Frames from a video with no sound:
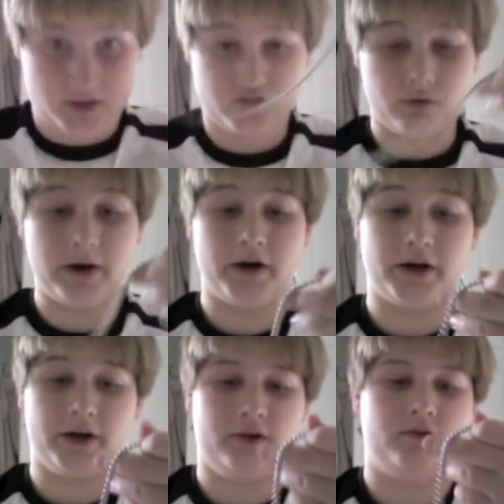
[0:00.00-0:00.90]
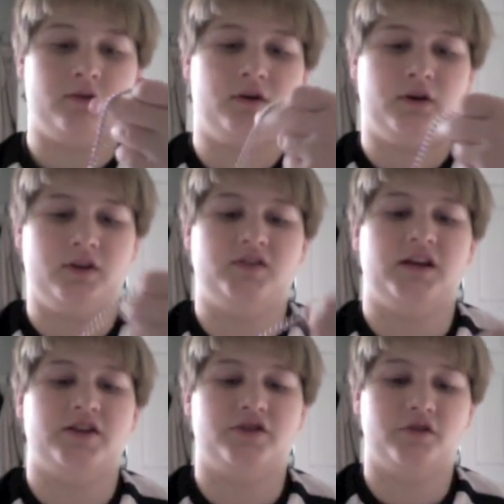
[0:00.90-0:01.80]
square again, because
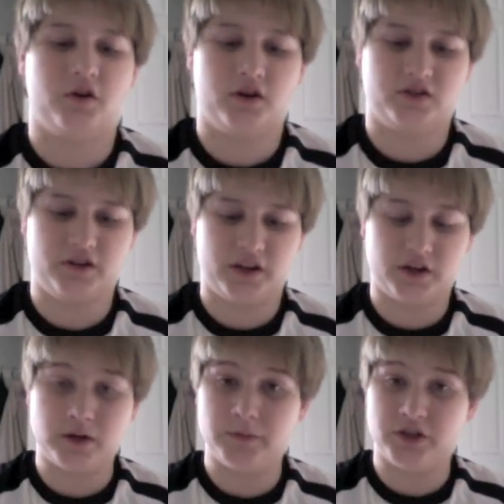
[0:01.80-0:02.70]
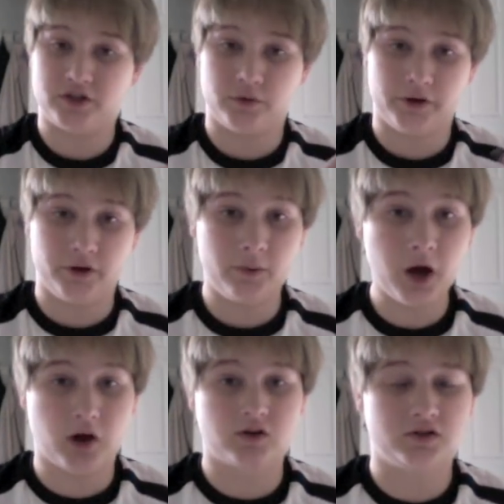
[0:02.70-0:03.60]
as you notice, they come in a square in the
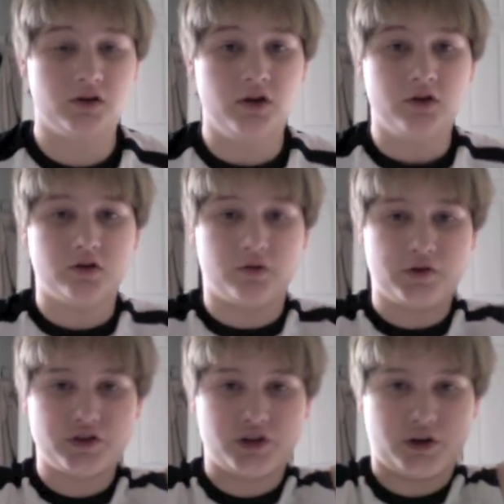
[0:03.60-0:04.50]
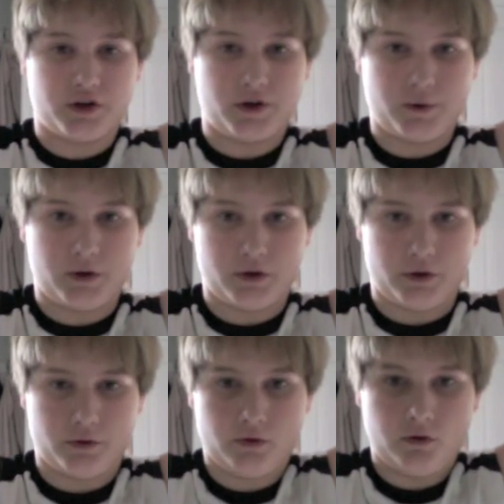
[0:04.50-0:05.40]
box. So first thing you're going to want to
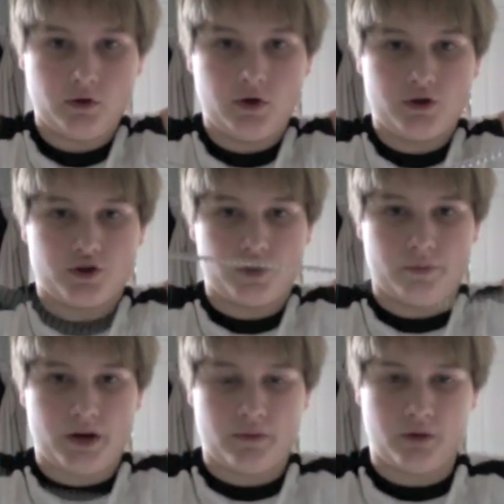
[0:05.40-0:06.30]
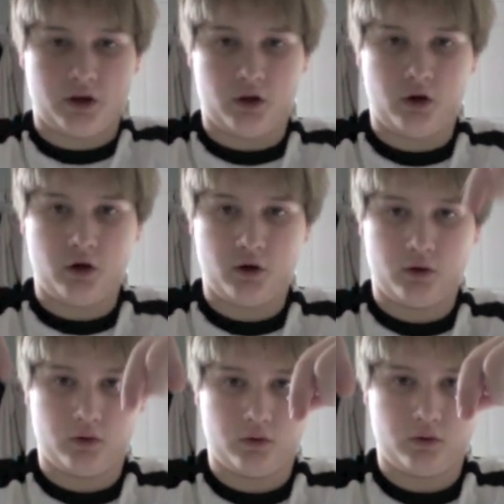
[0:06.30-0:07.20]
do is you're going to make them in a long,
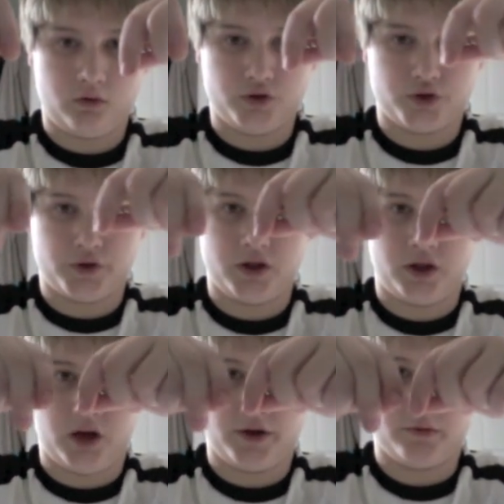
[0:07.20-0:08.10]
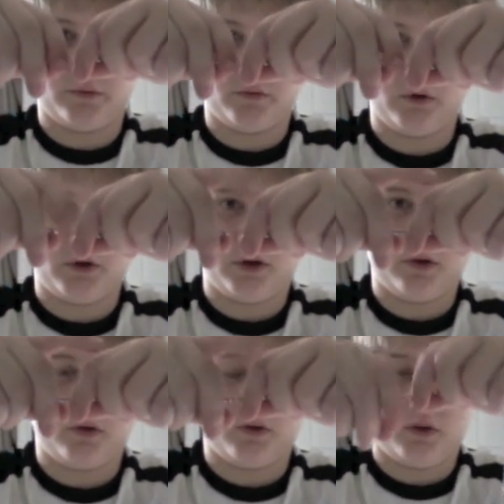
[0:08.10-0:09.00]
straight line.
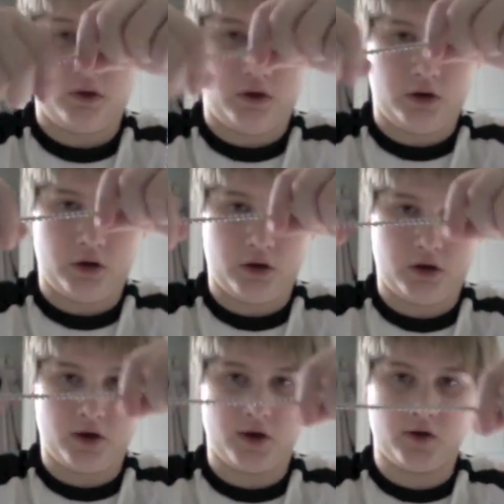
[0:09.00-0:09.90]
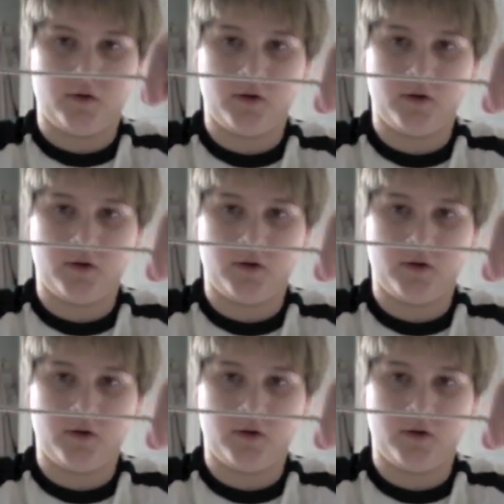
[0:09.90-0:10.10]
And,